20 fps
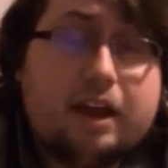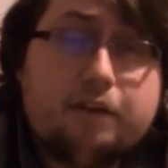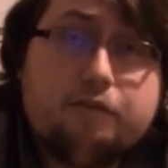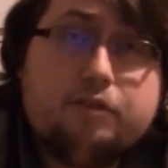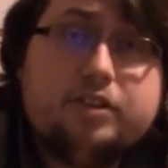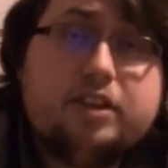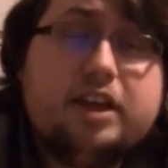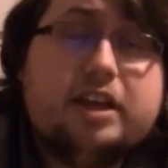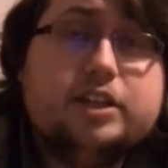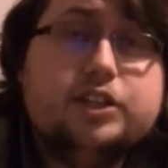
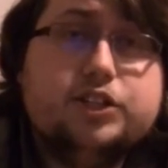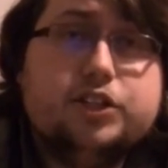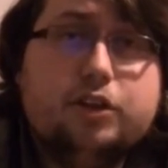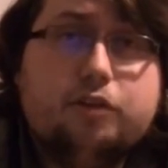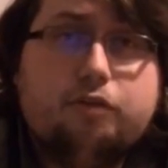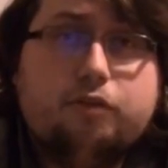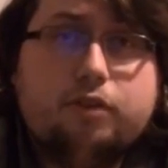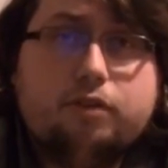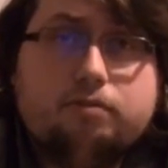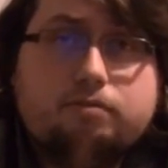Every day is
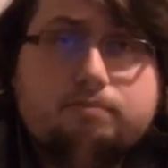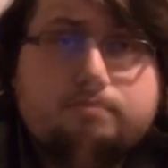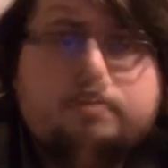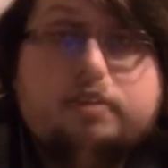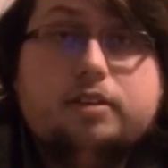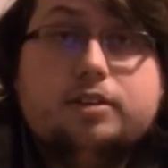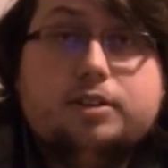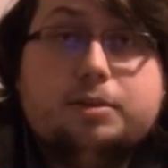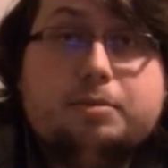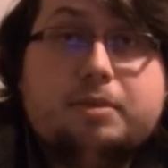different.
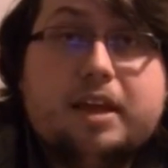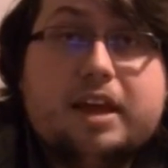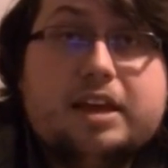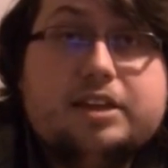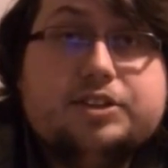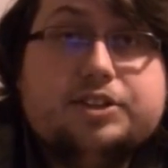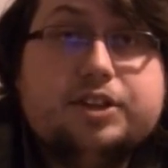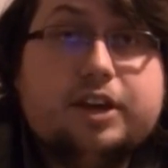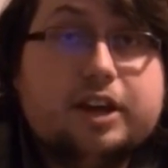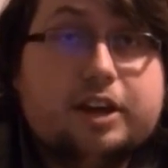Some
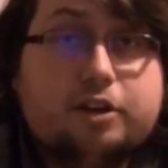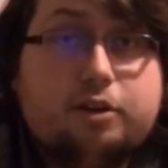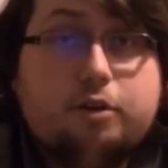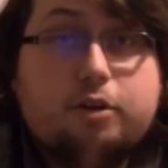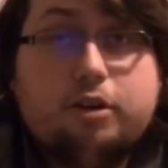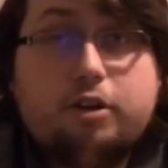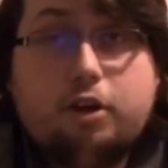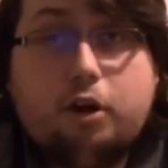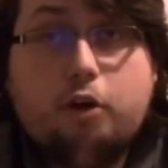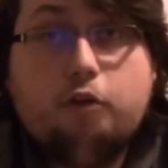days I can
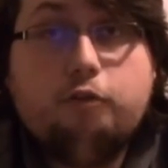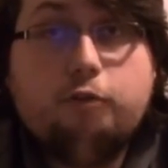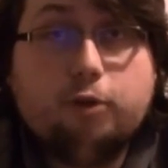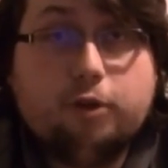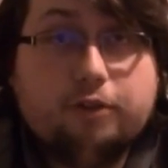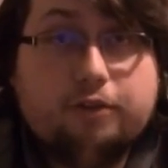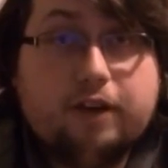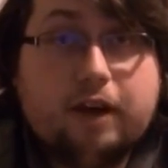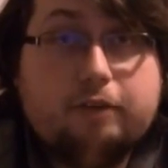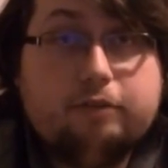only go
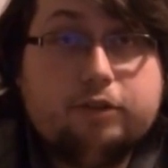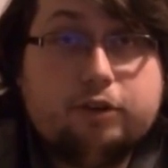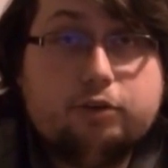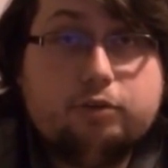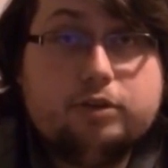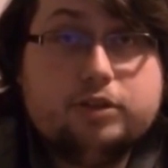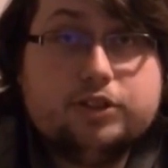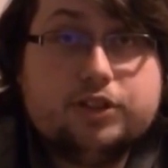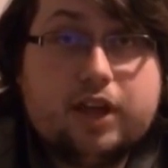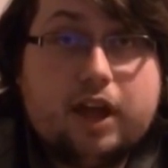45
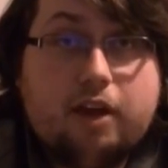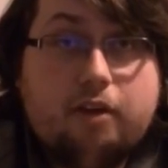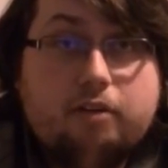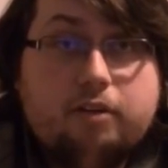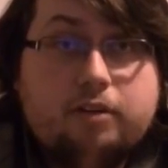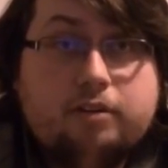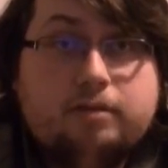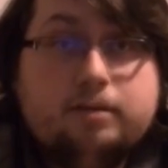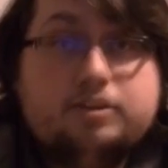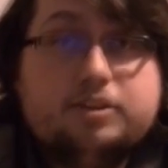degrees down.
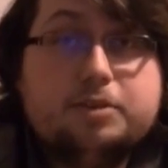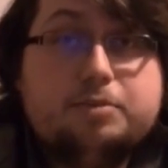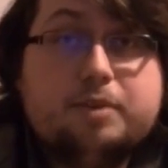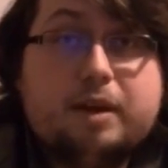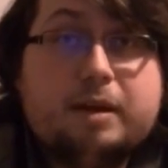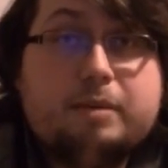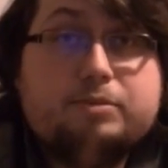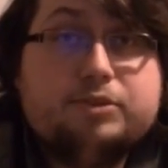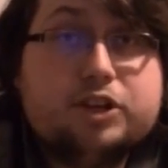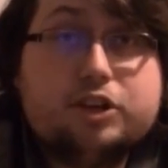
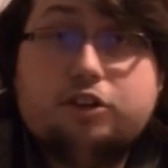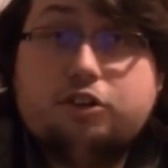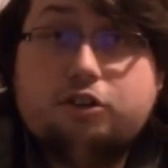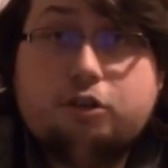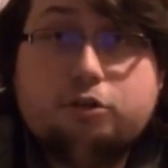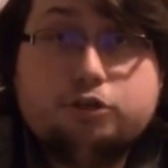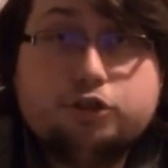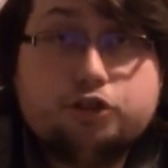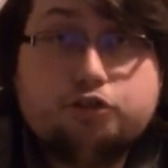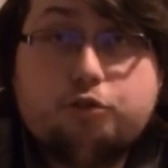Sometimes I can
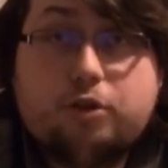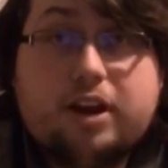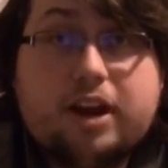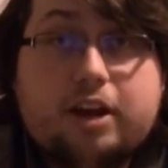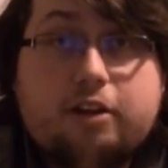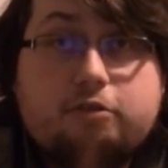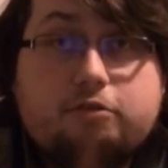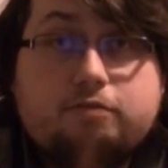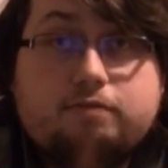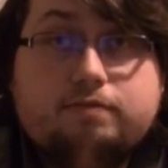go
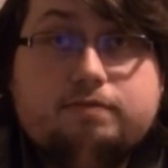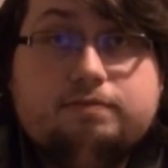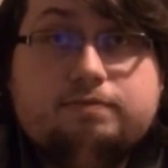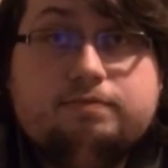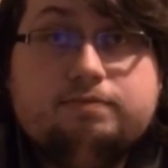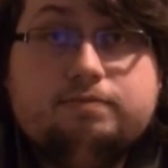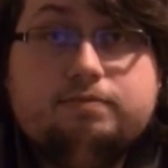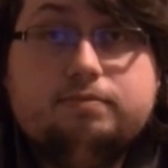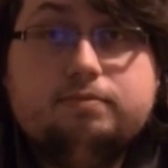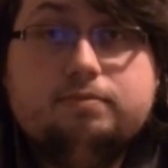straight up.
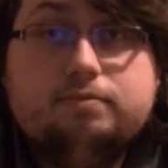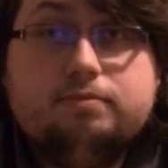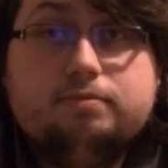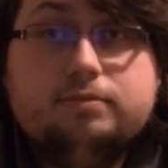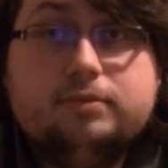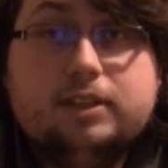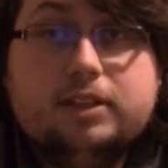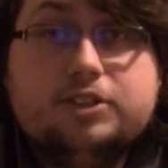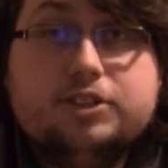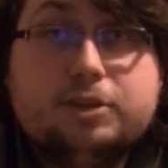
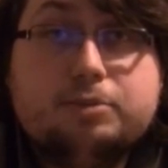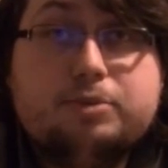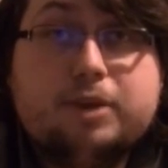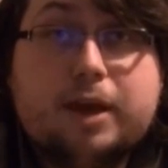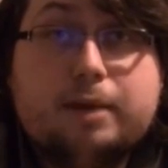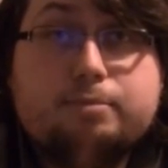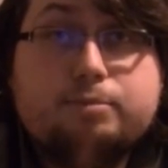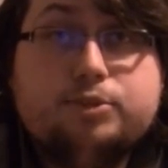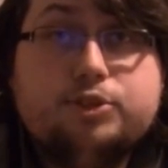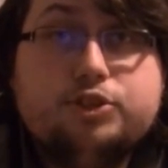
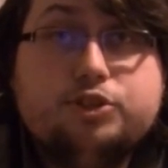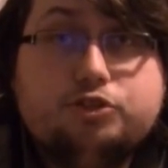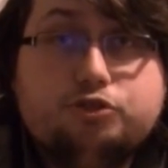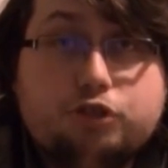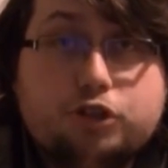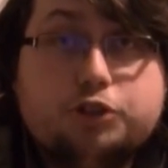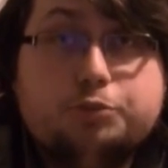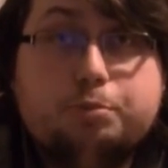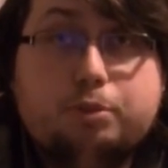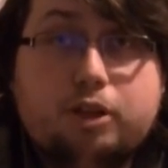Sometimes
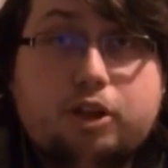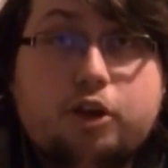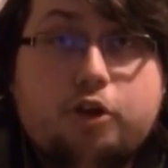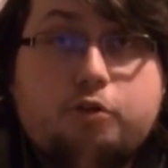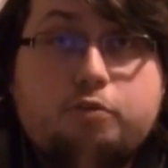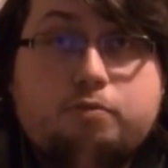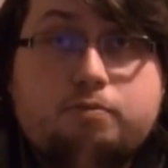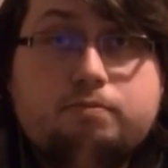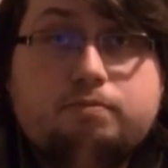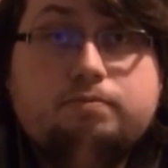just
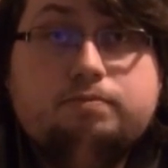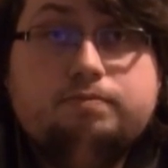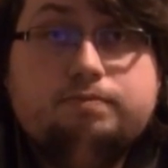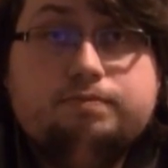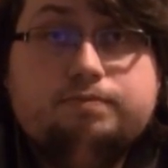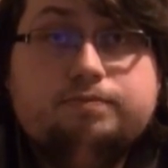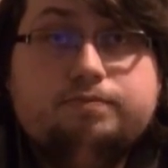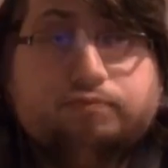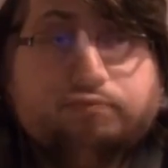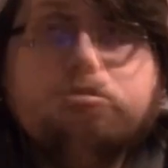below.
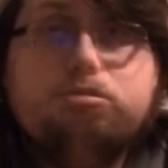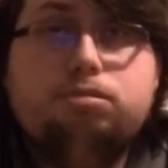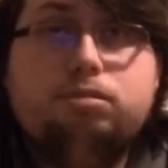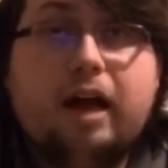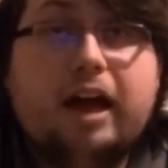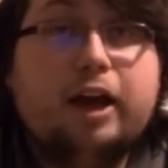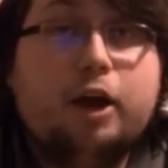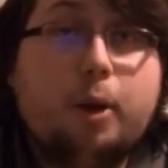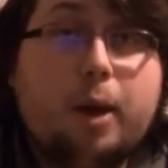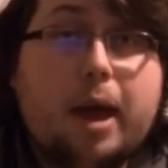
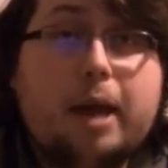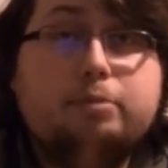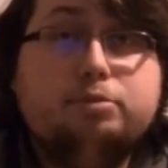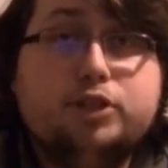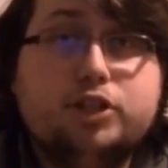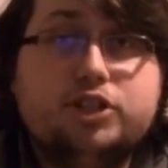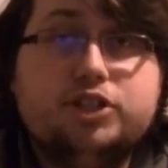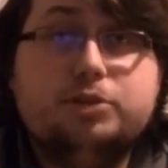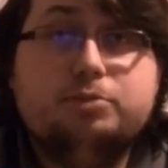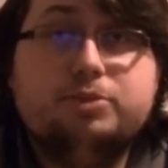I go
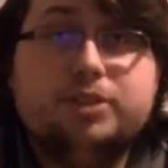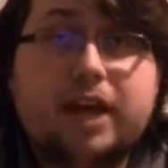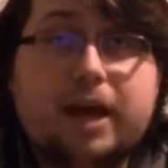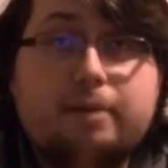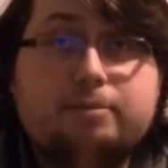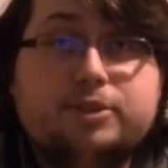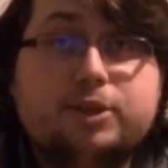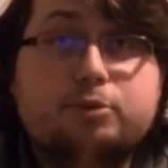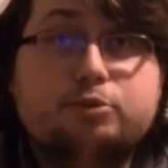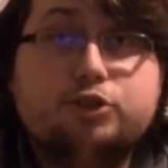apeshit
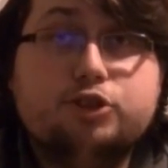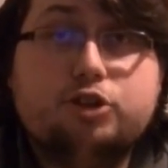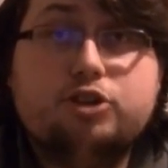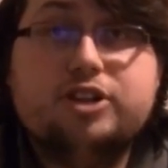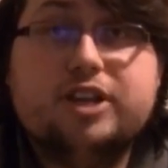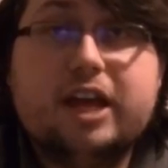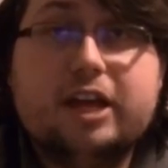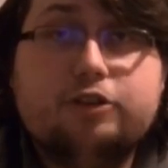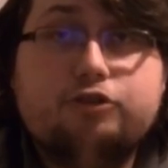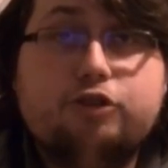sometimes and I'll
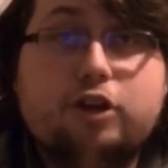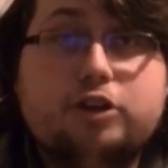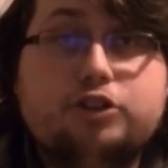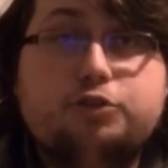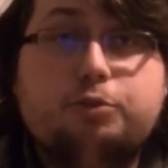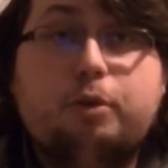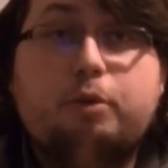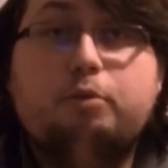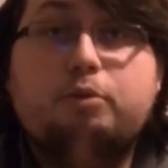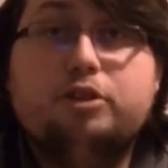start to add
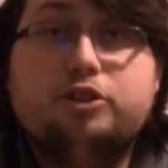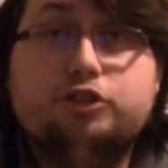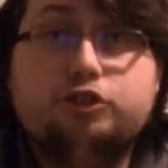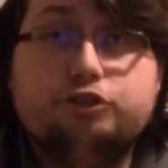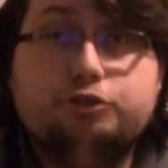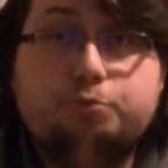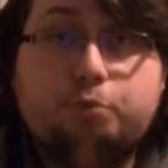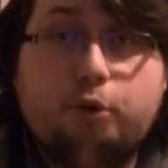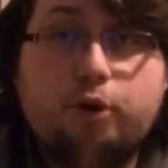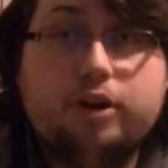traction when I reach
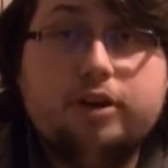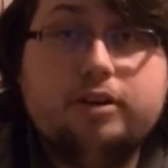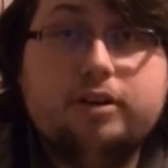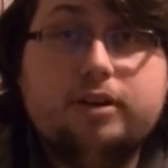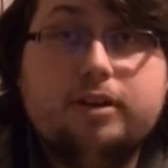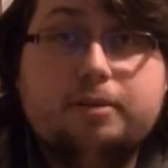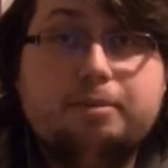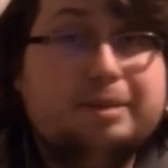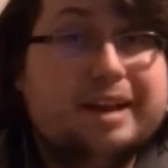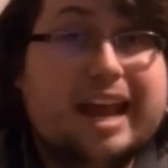this point,
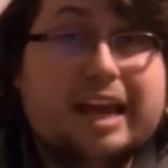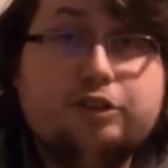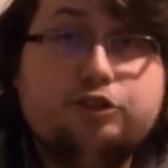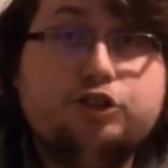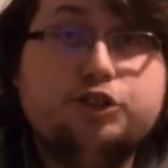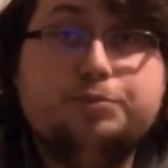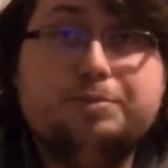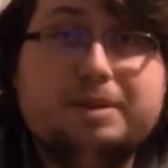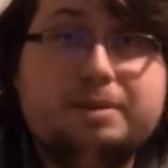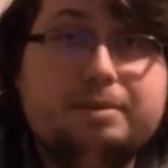but
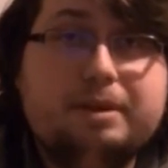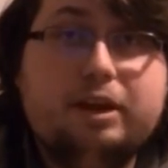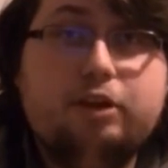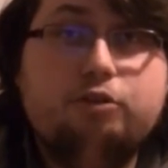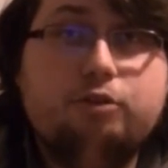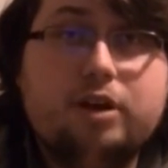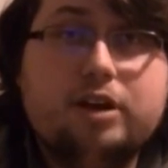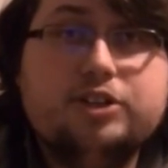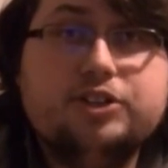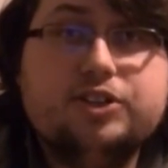that's just me
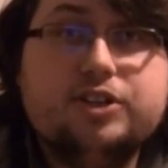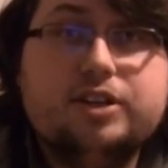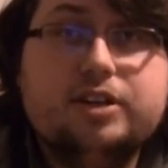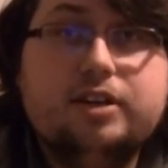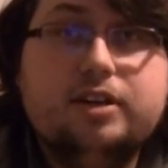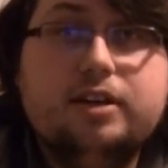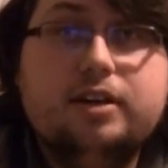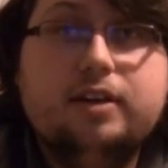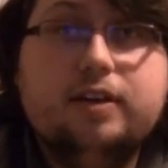being crazy.